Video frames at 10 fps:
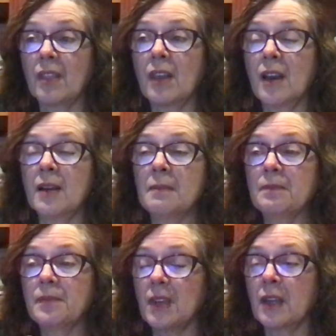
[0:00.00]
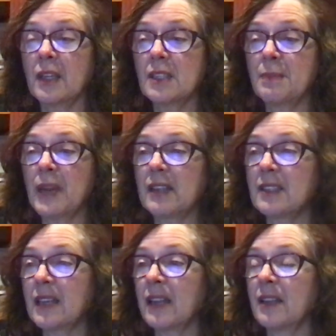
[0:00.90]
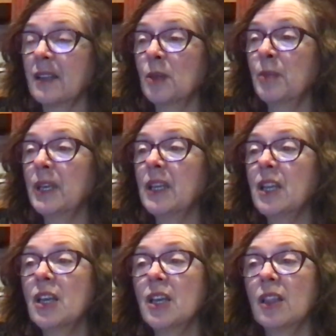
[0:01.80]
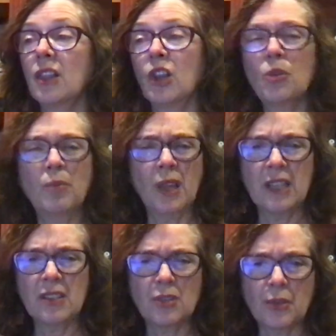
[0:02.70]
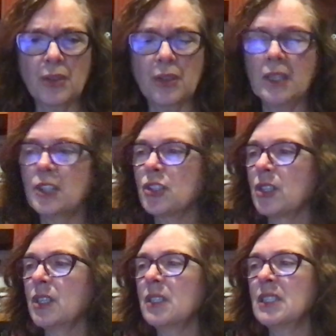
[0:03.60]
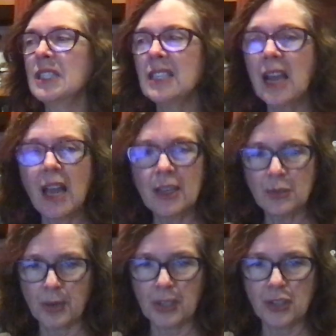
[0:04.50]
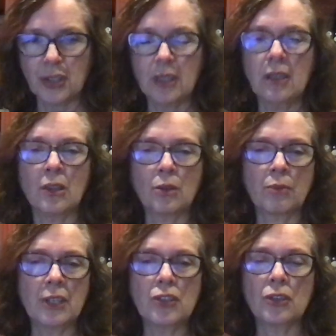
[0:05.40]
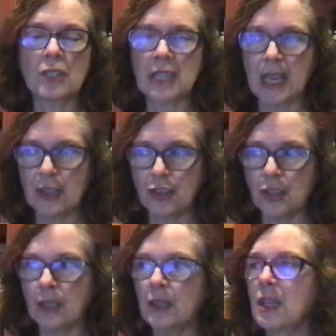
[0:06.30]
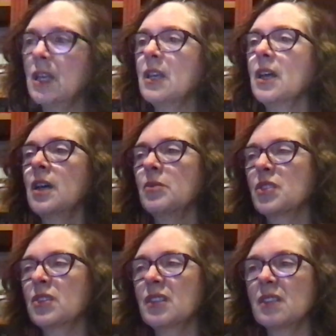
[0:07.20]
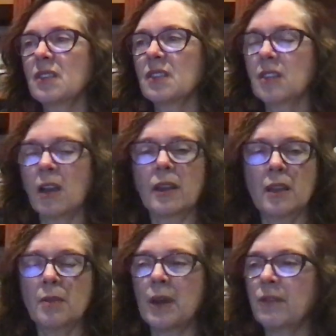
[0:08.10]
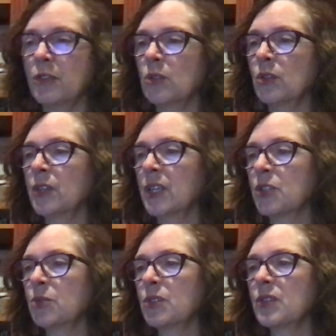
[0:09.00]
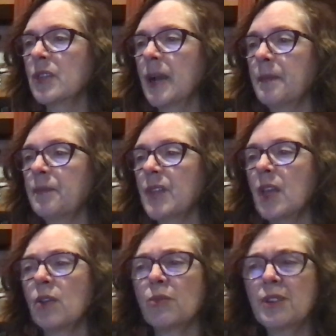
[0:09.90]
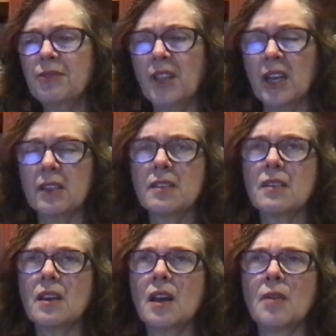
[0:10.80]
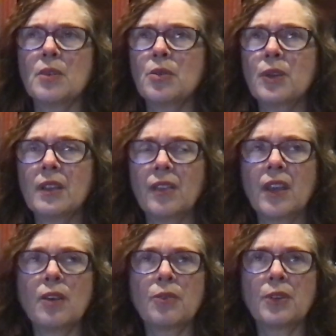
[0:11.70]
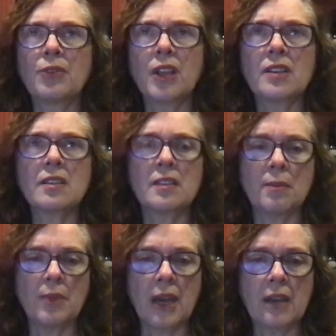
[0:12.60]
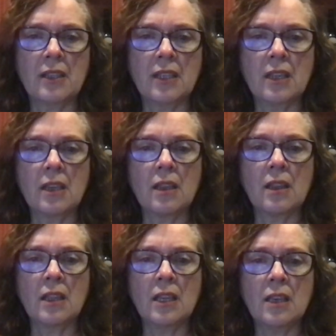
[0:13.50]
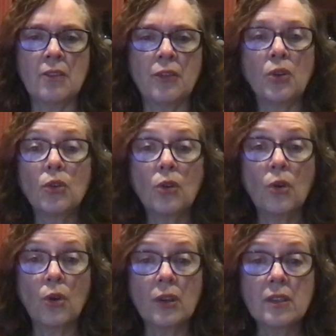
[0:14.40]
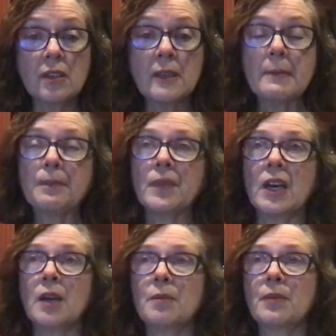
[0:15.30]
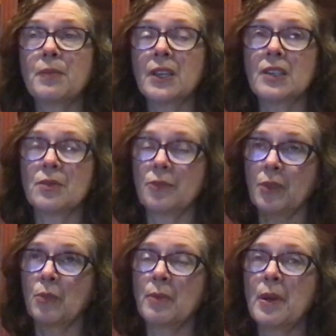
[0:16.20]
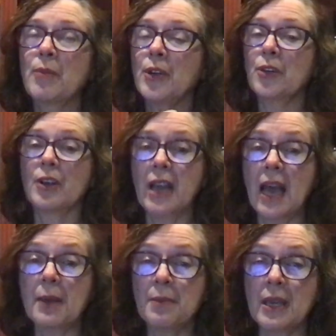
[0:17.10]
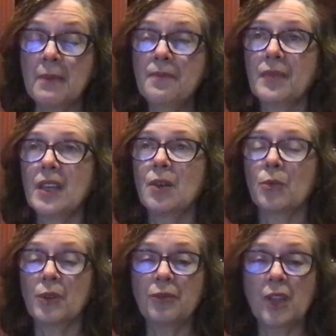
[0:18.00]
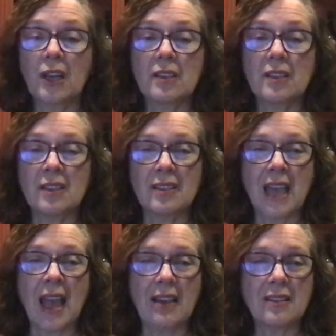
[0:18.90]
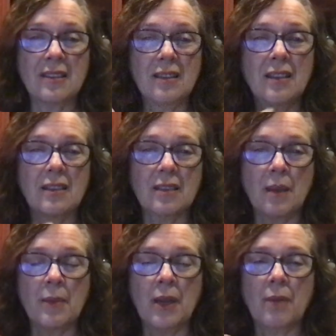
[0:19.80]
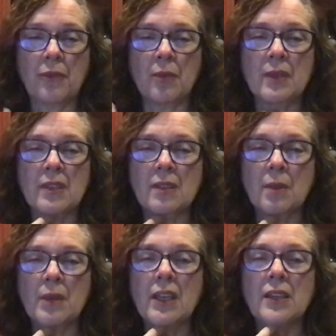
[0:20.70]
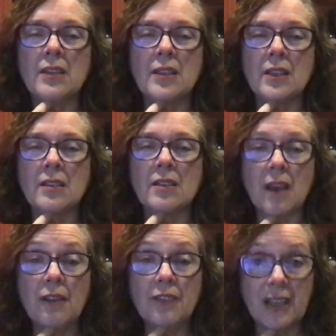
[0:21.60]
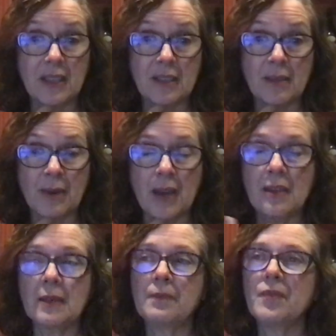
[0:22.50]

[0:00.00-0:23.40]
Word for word: Um, I'll get to back to that in a little bit. Low blood circulation, dehydration, laryngeal tension. Um, so, this is talking about vocal nodules now. Reflux, um, you wouldn't think of reflux as impacting the vocal cords um, because if we remember your anatomy, reflux is acid that's coming up from the stomach into the esophagus, right?